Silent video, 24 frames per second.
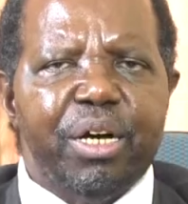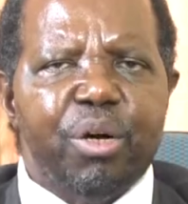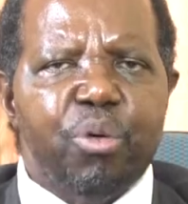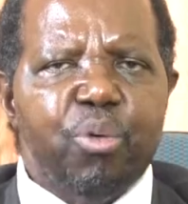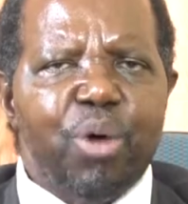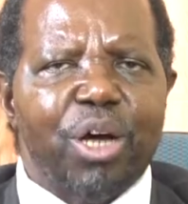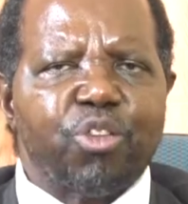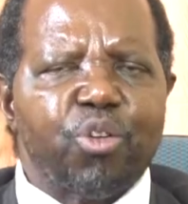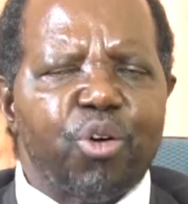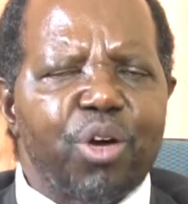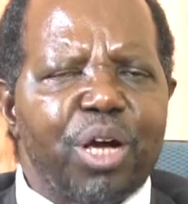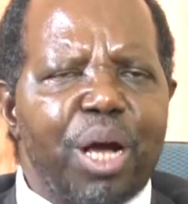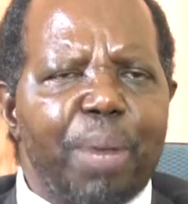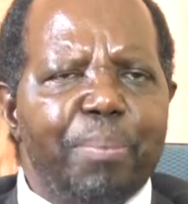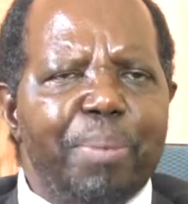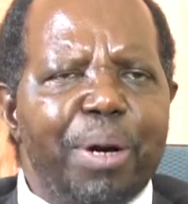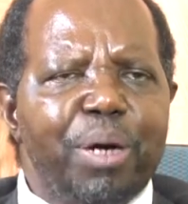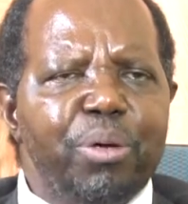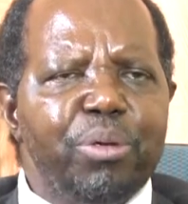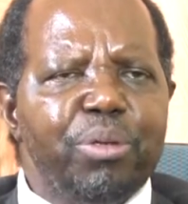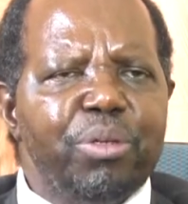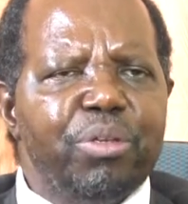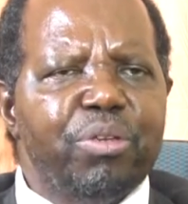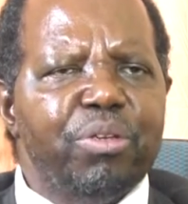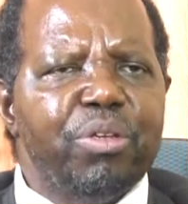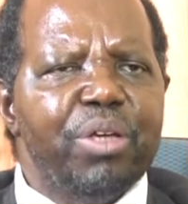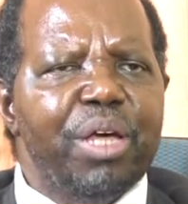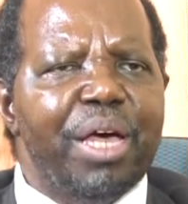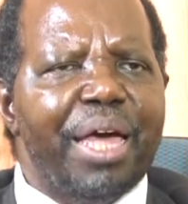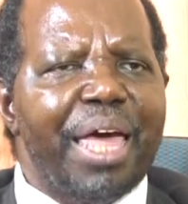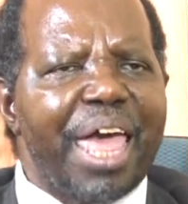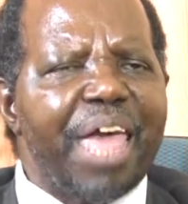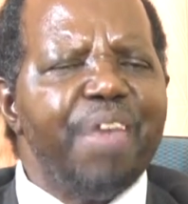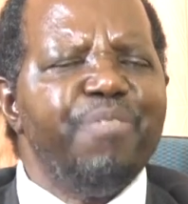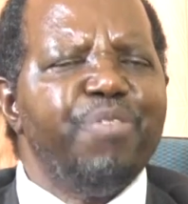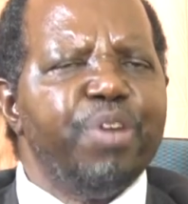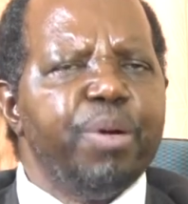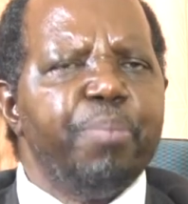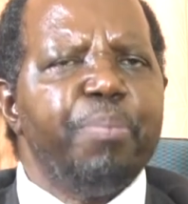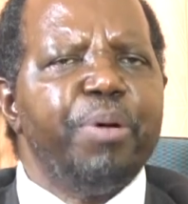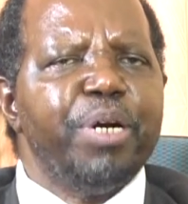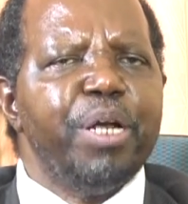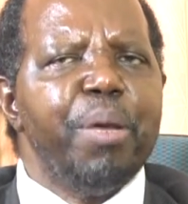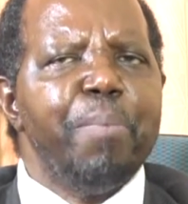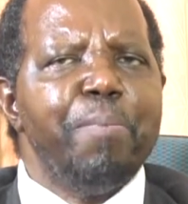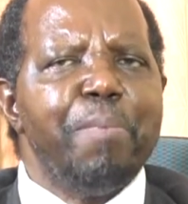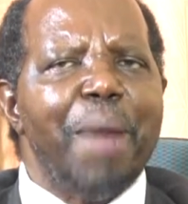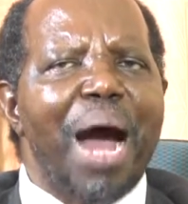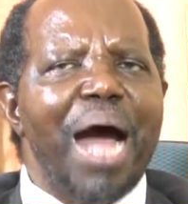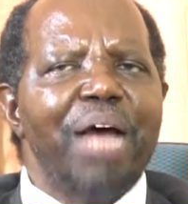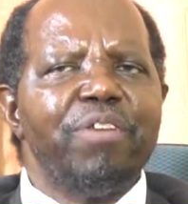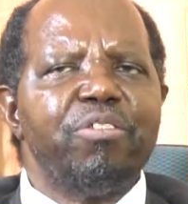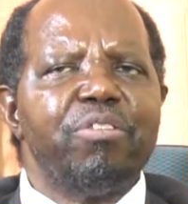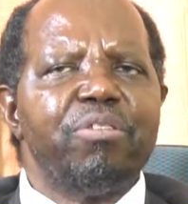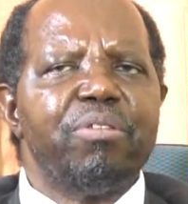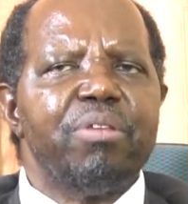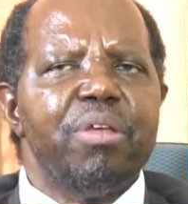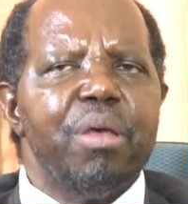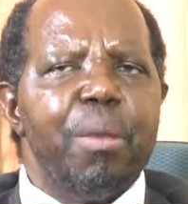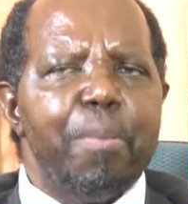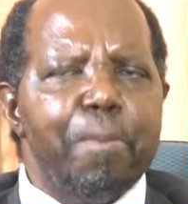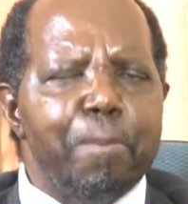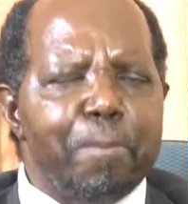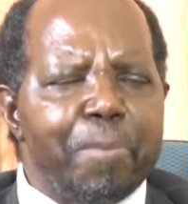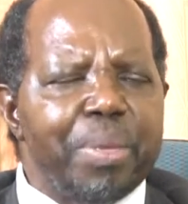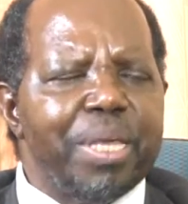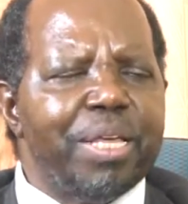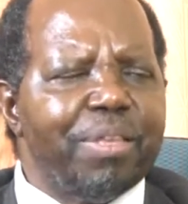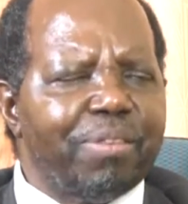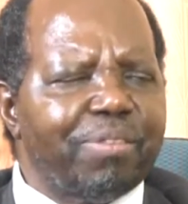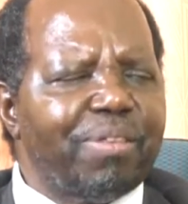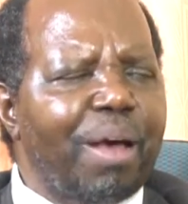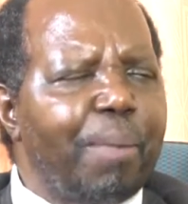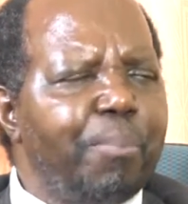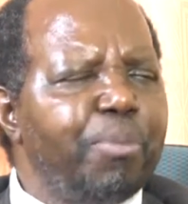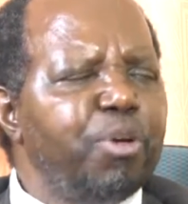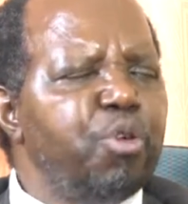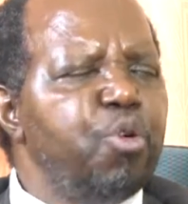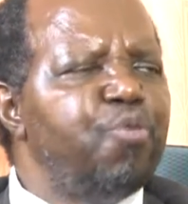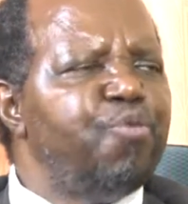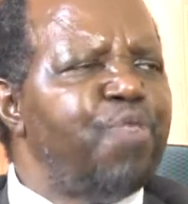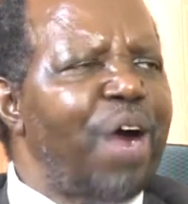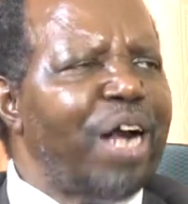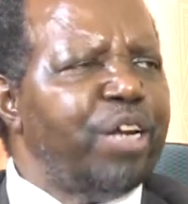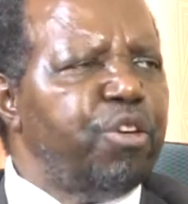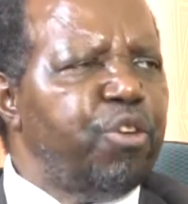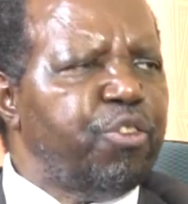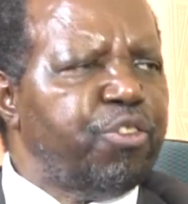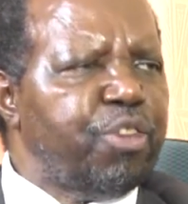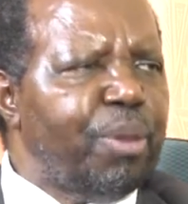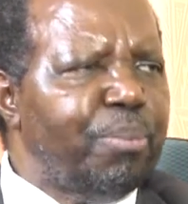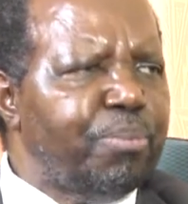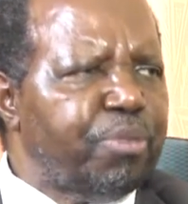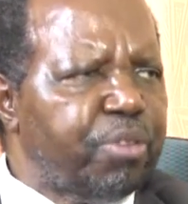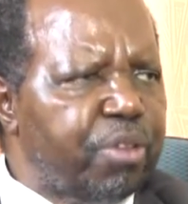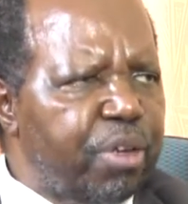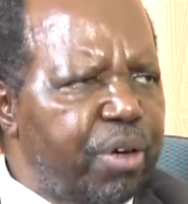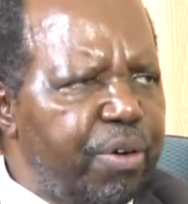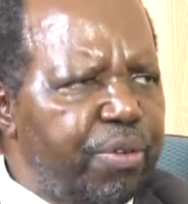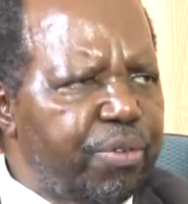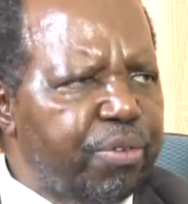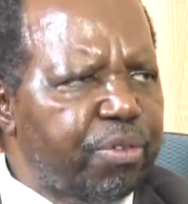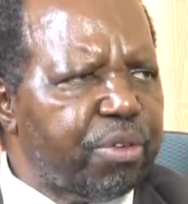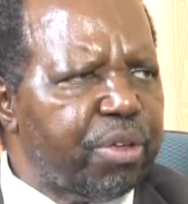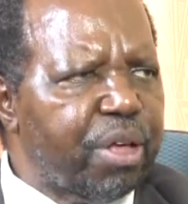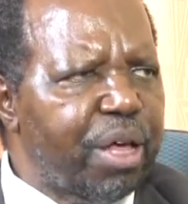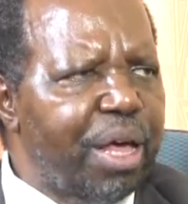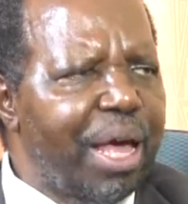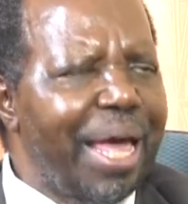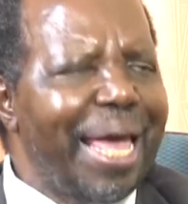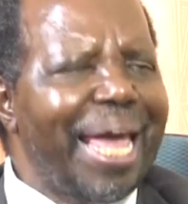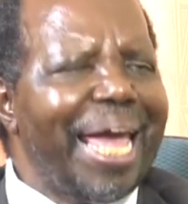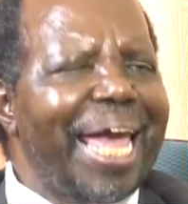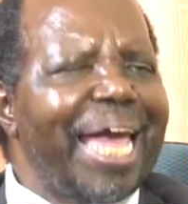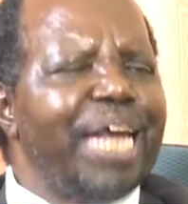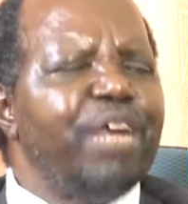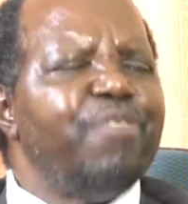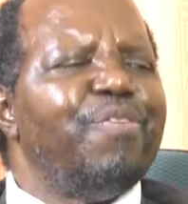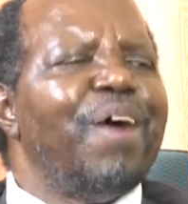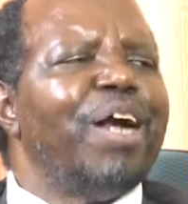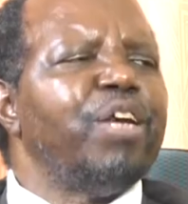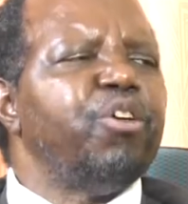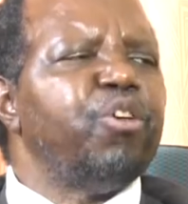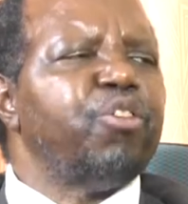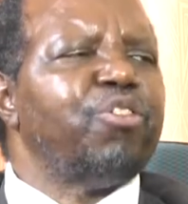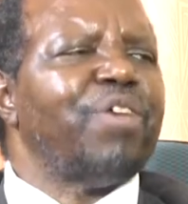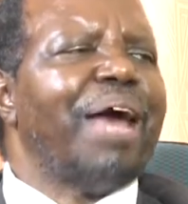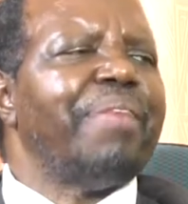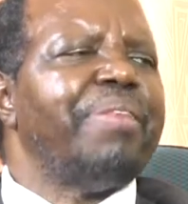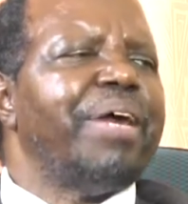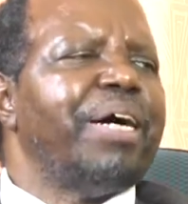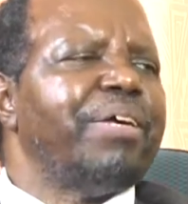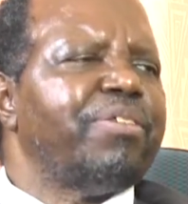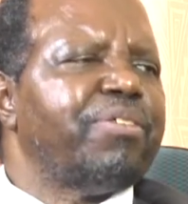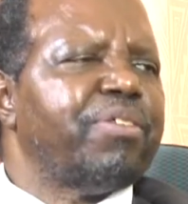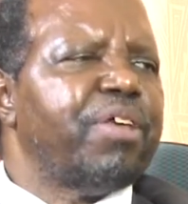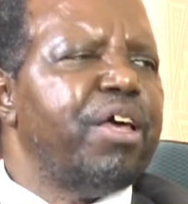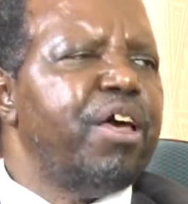we were talking about everybody must be somebody who values themselves and values others.